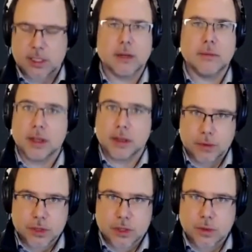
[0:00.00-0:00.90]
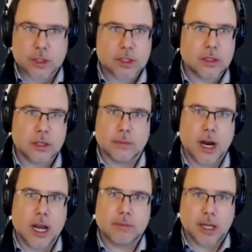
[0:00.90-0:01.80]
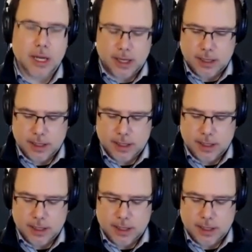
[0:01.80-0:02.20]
It could be through sourced pipeline.